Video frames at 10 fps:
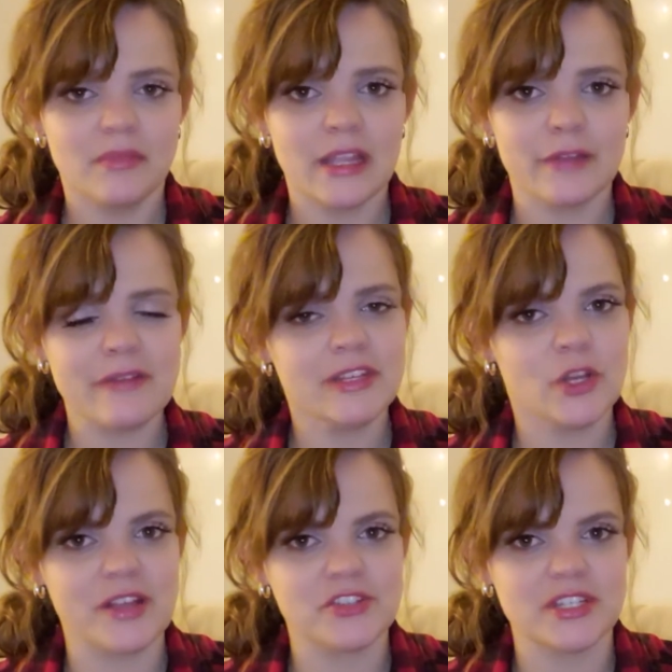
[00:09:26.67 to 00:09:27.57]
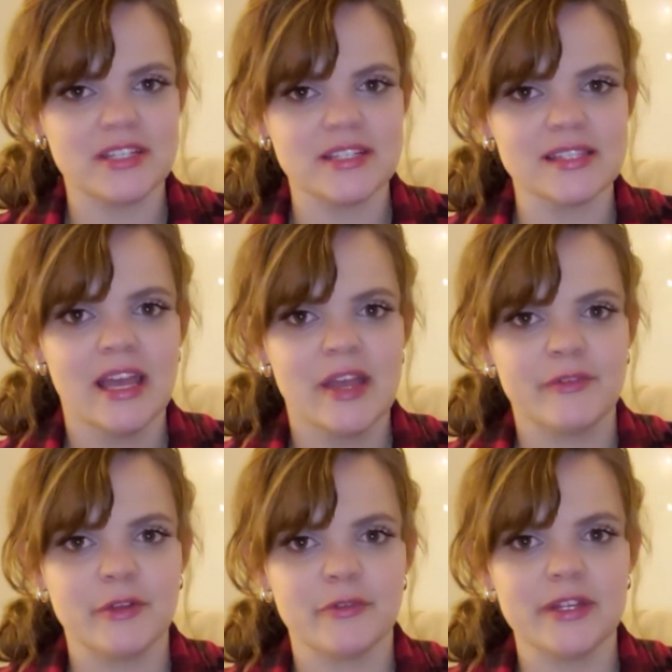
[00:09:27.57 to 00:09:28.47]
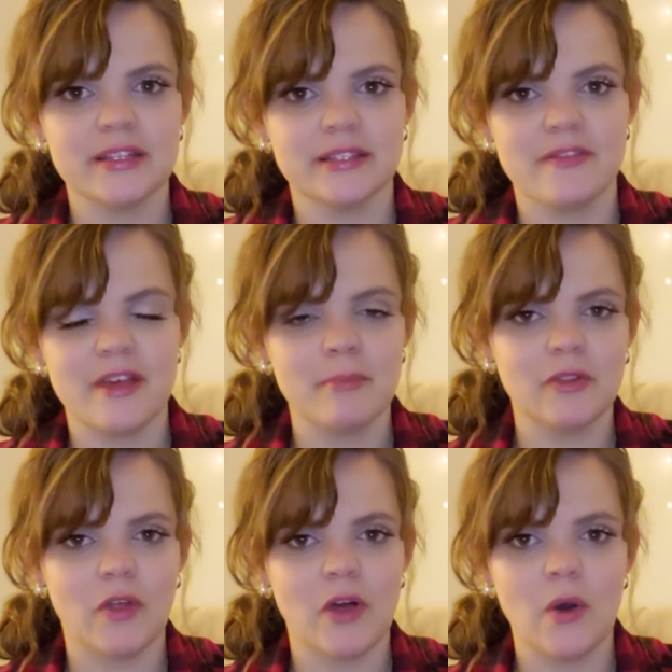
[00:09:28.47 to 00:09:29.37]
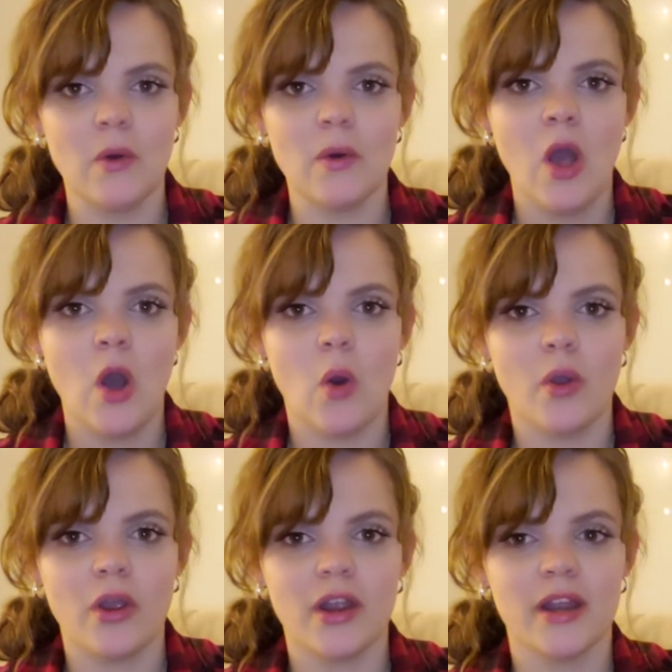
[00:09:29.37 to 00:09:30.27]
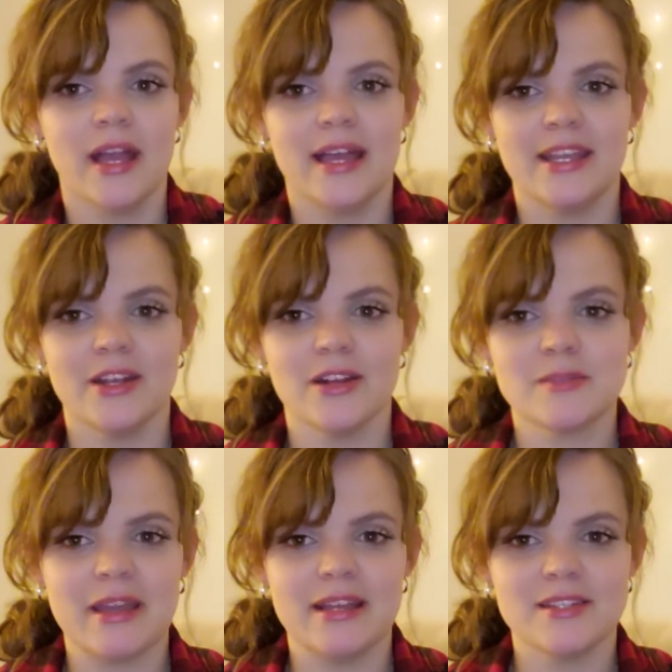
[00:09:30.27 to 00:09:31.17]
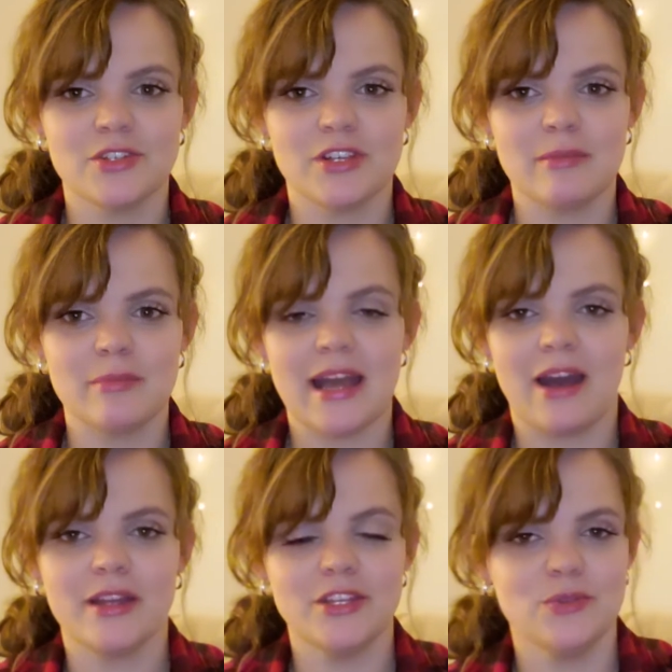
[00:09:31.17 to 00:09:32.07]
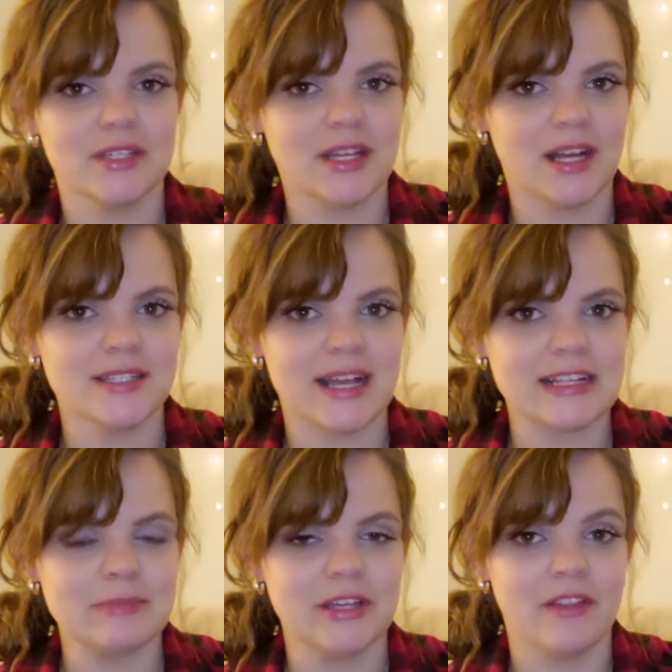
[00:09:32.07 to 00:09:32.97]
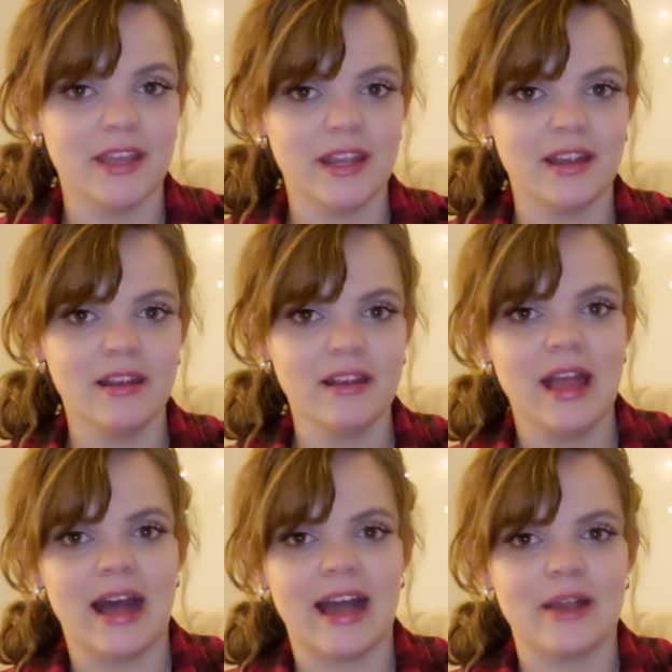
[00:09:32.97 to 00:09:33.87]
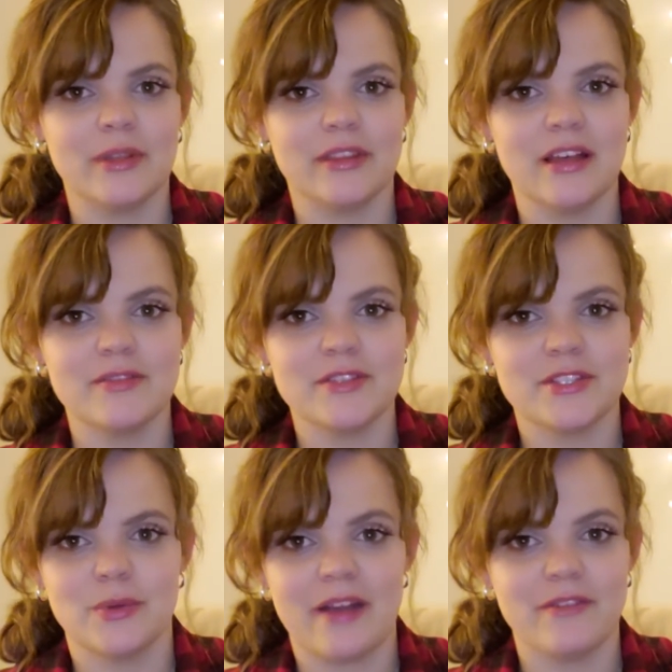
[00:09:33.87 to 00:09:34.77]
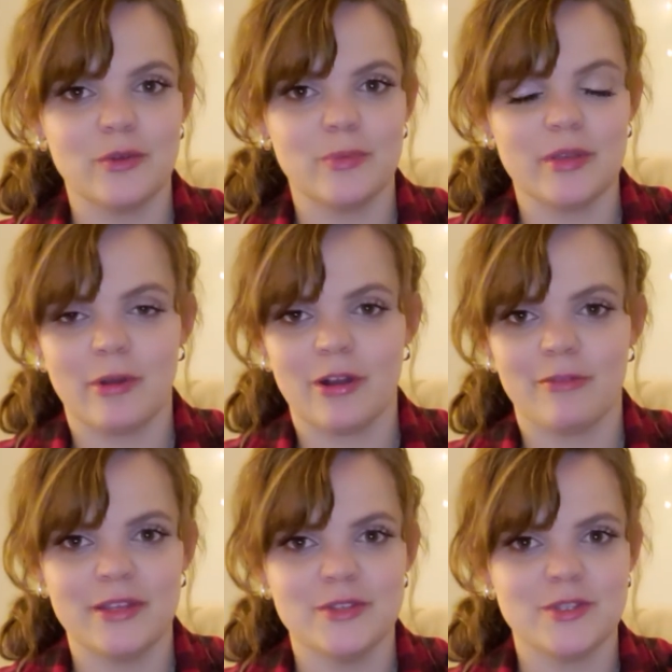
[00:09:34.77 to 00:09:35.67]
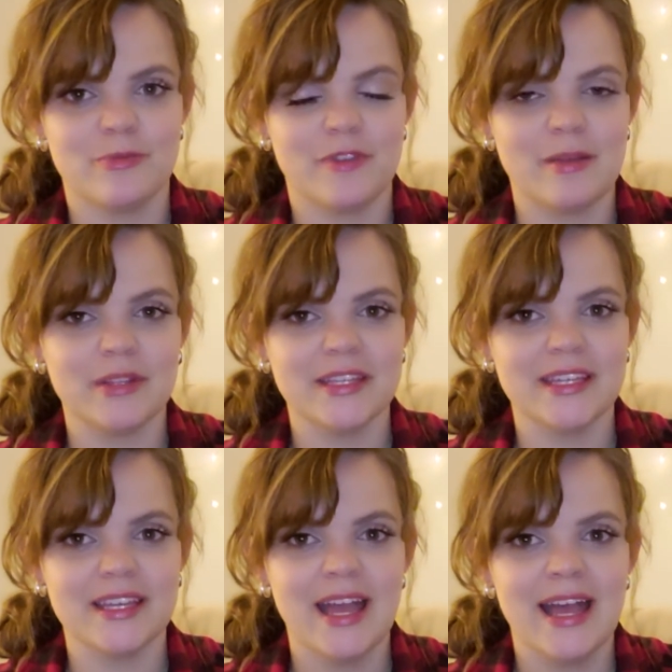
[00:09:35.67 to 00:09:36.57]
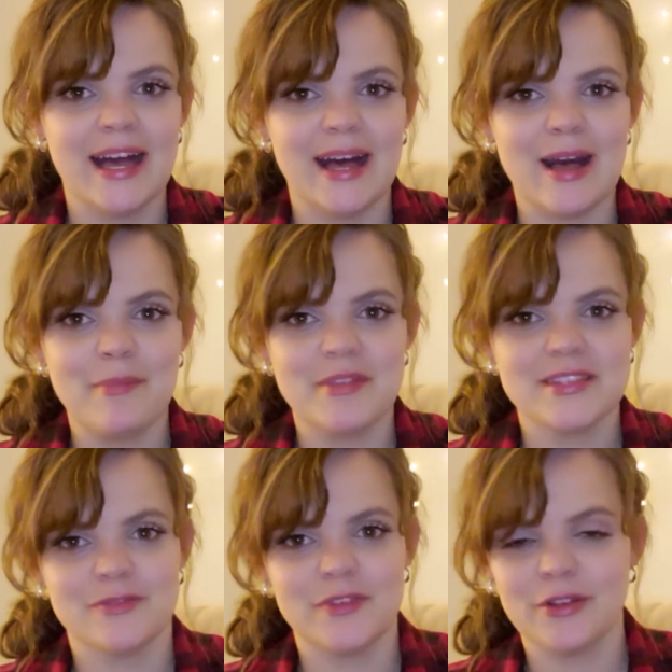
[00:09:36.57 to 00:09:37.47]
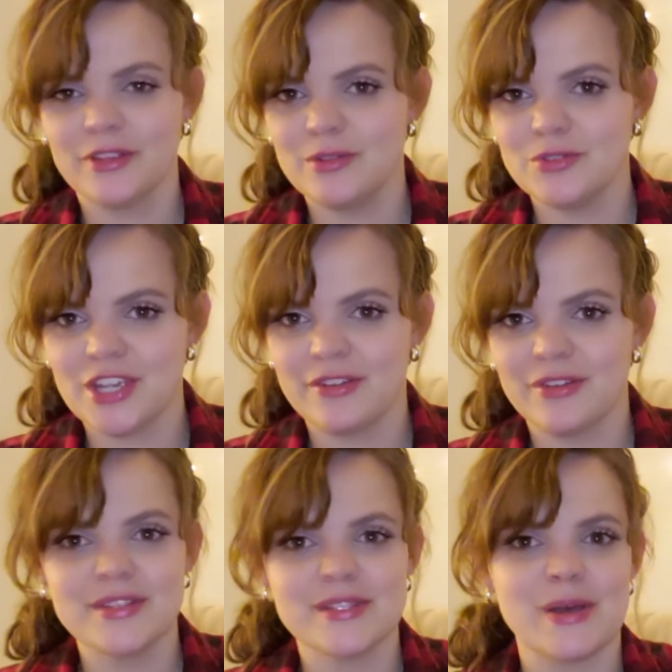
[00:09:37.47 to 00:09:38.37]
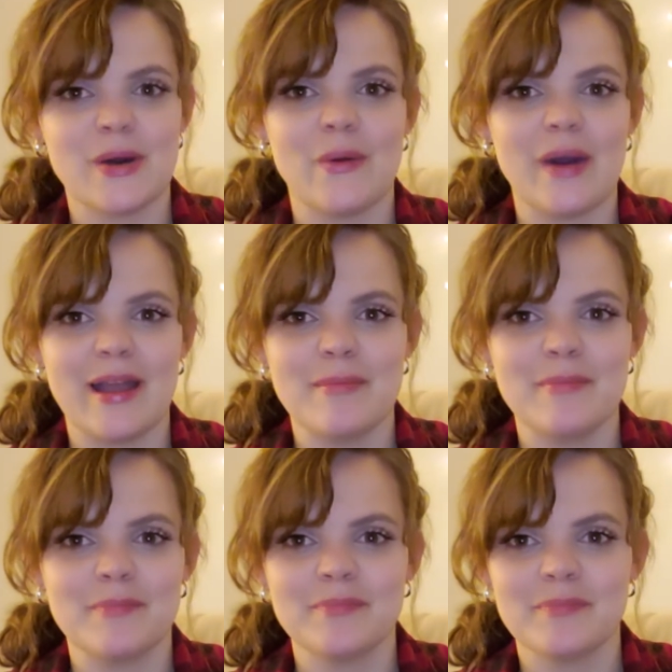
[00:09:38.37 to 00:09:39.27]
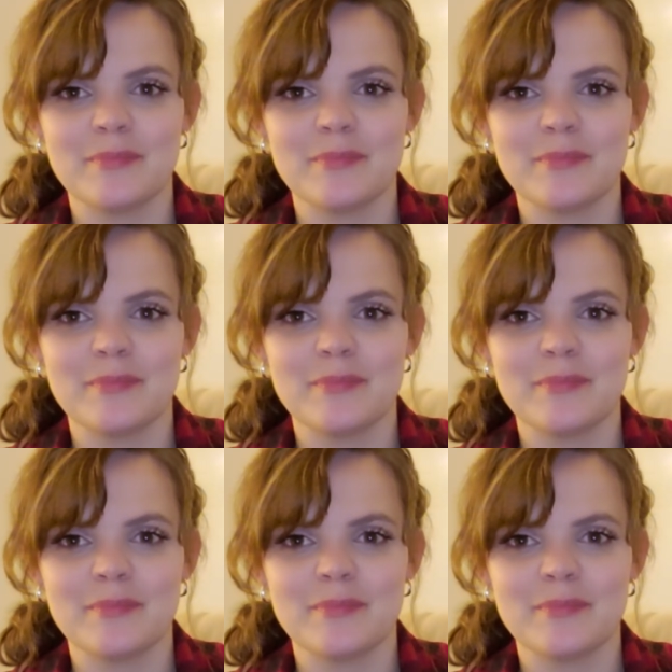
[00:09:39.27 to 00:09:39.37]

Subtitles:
if you have any questions, feel free to leave them below, or here's my Instagram account and you can contact me on there. I would love to have you be a part of my YouTube family. This is a fairly new channel, so I'm